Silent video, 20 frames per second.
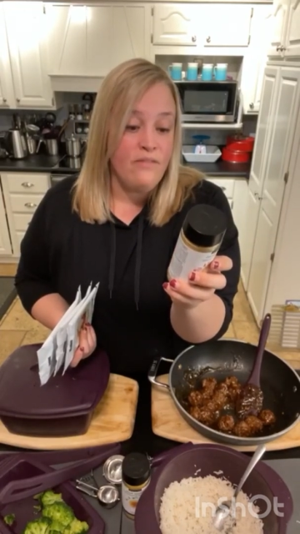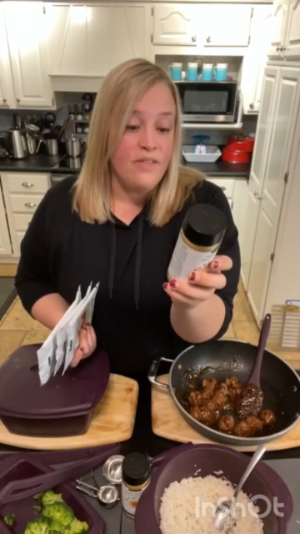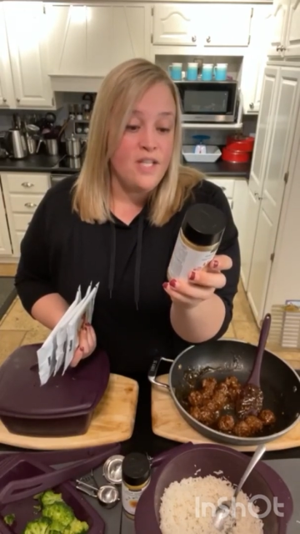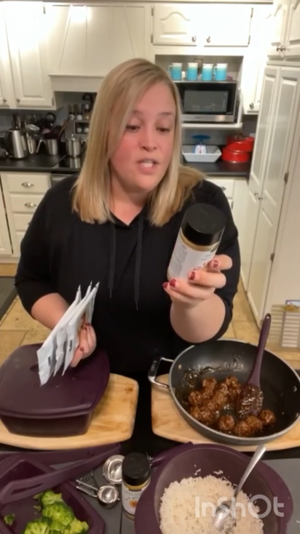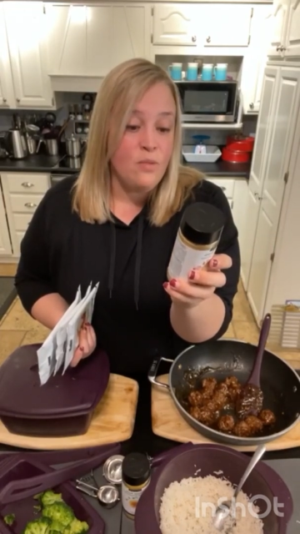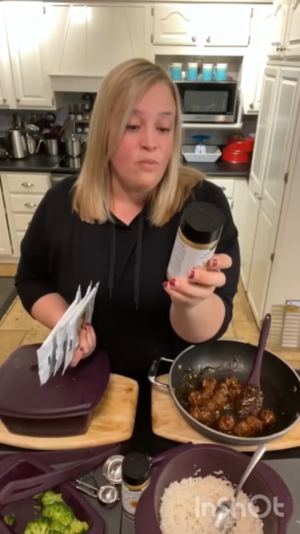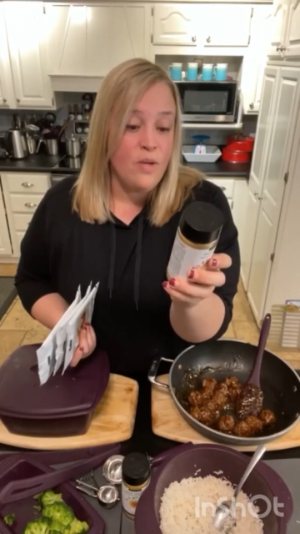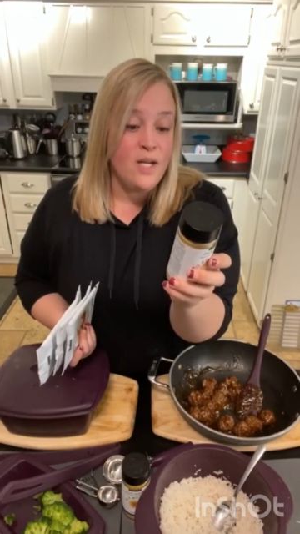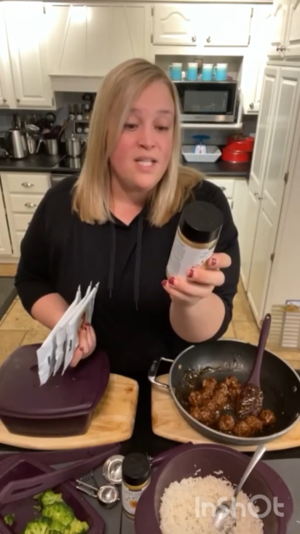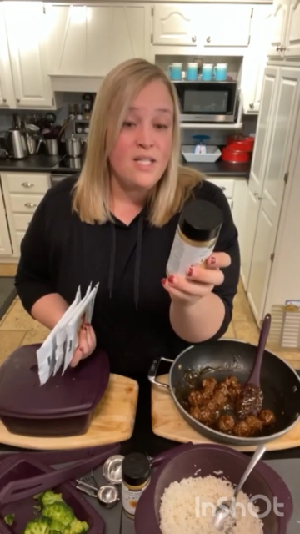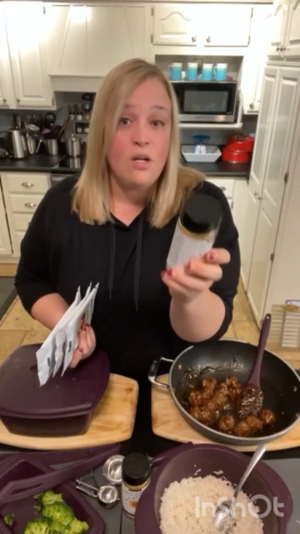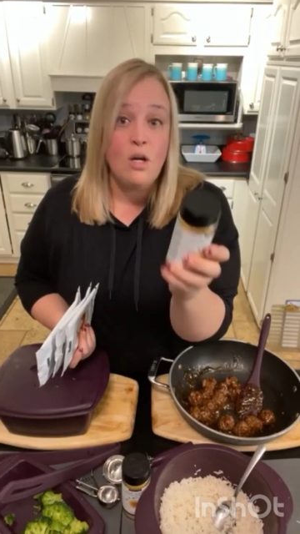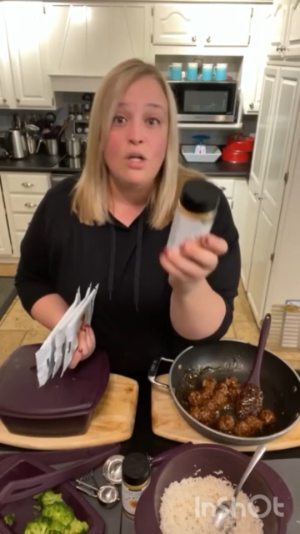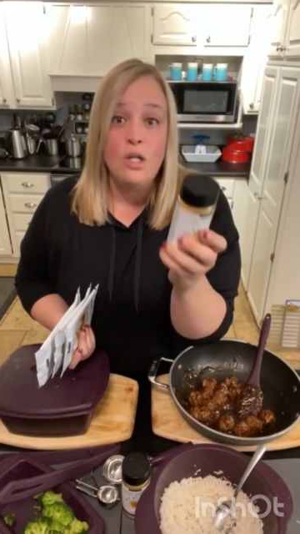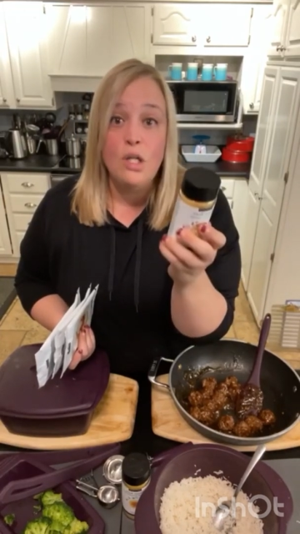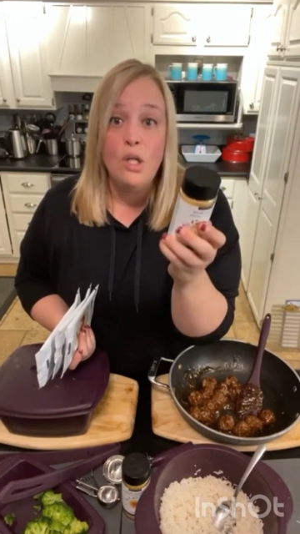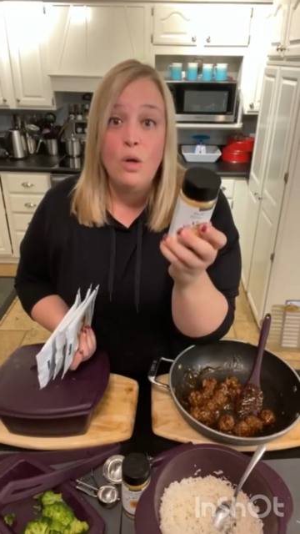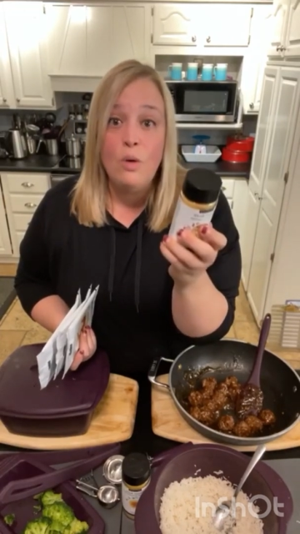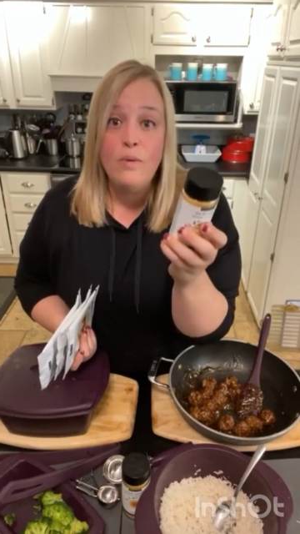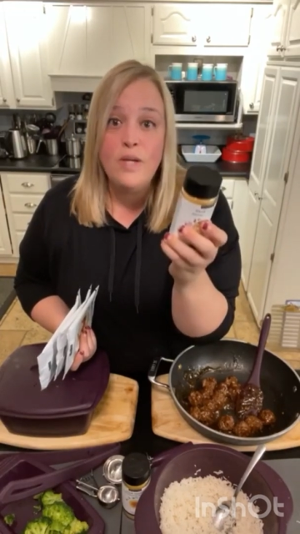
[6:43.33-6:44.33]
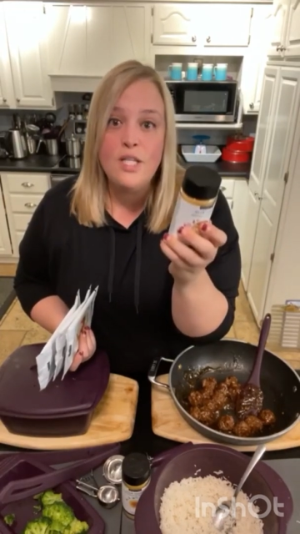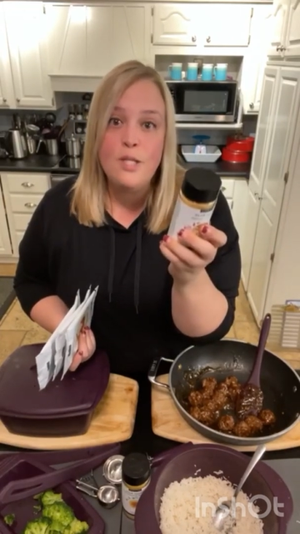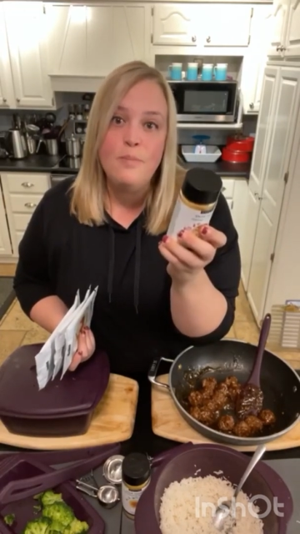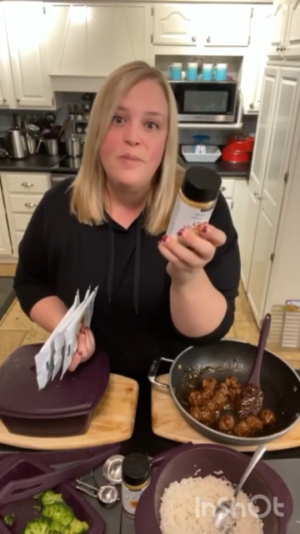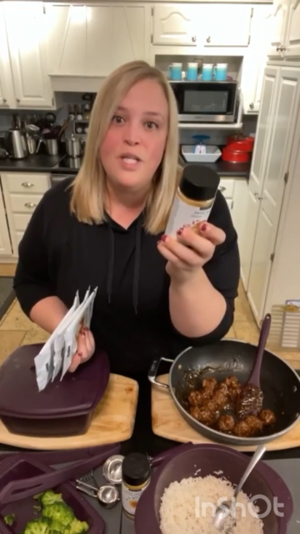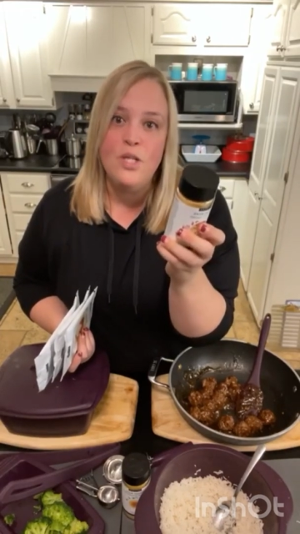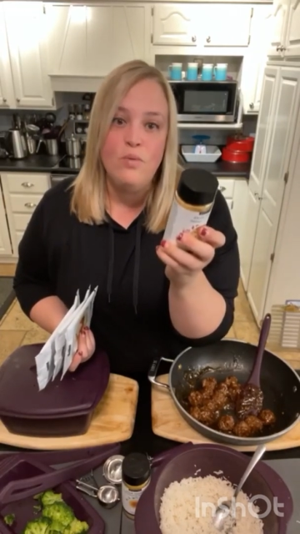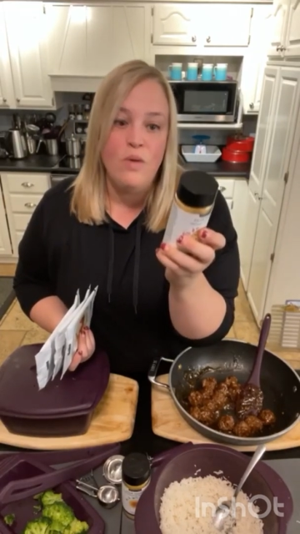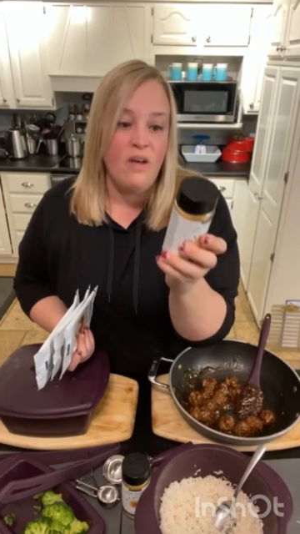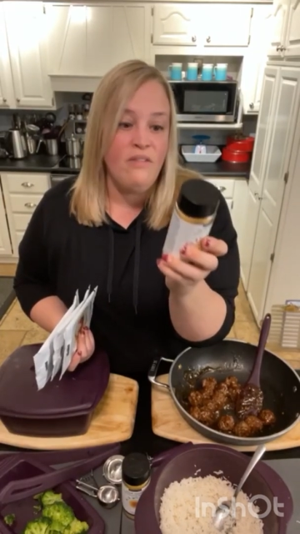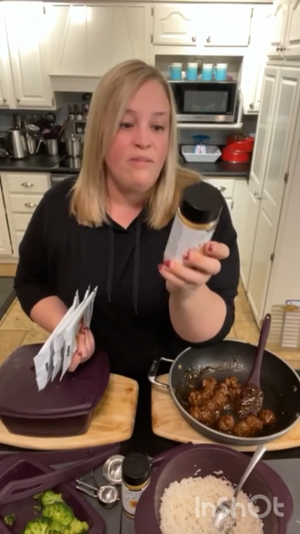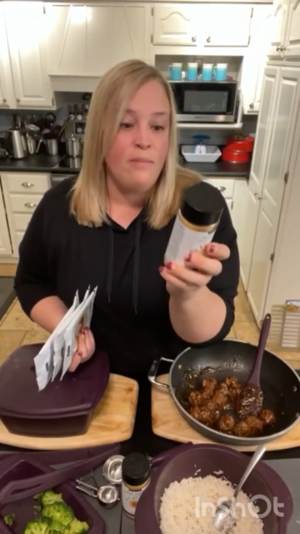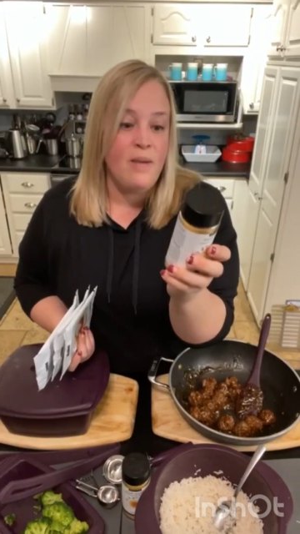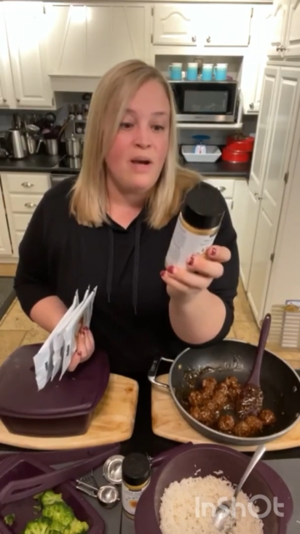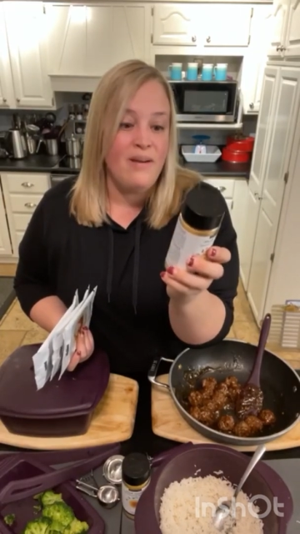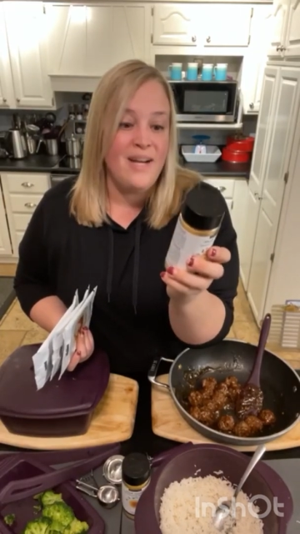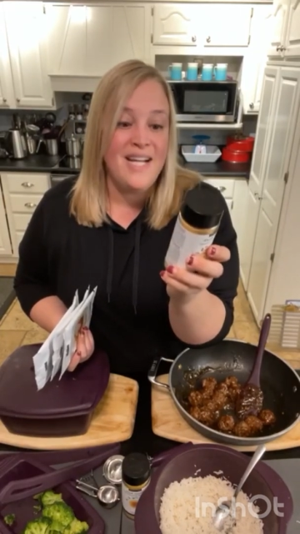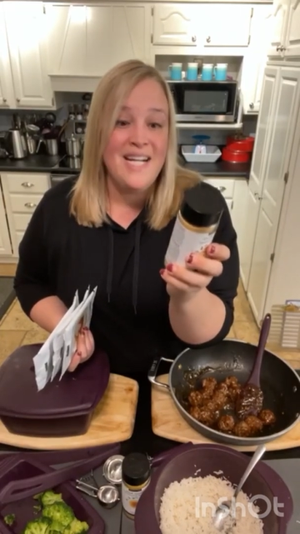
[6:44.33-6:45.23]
This one is our lowest B12 amount,